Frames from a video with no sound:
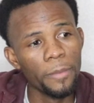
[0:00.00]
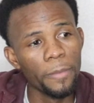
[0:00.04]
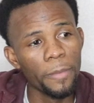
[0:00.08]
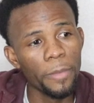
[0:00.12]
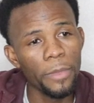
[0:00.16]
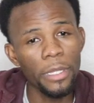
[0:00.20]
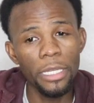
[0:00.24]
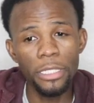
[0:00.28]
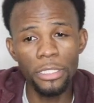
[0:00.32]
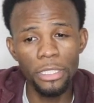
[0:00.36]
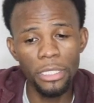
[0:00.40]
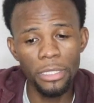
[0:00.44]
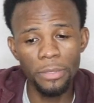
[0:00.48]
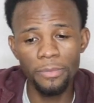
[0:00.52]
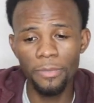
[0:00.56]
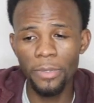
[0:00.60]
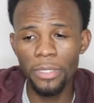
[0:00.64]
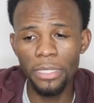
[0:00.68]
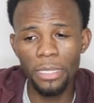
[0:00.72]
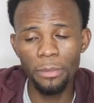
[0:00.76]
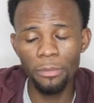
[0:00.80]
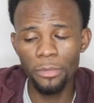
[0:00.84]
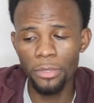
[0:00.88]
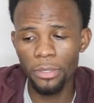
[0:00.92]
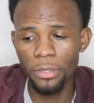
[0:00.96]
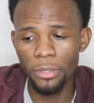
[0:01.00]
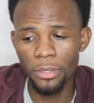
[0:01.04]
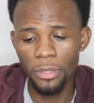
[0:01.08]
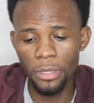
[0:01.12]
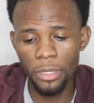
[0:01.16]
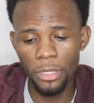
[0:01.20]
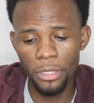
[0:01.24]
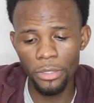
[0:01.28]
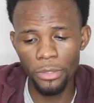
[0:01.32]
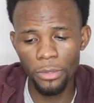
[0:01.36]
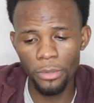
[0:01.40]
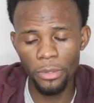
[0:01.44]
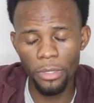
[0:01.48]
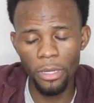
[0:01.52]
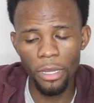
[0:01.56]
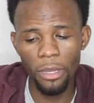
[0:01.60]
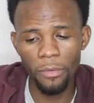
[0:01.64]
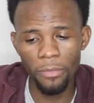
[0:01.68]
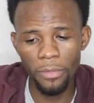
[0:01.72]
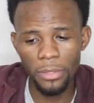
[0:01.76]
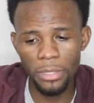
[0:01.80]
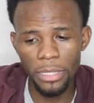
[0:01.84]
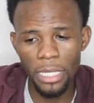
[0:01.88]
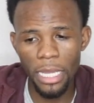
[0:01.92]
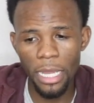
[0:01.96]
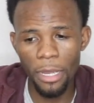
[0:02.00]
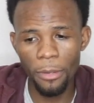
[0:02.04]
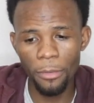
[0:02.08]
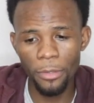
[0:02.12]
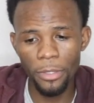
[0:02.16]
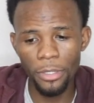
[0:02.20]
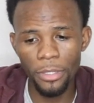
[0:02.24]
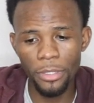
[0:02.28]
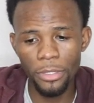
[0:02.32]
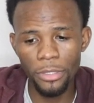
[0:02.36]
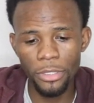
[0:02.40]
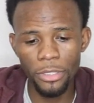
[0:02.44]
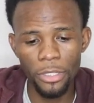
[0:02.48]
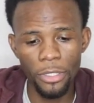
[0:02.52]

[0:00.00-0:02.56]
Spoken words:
just visit them during office hours,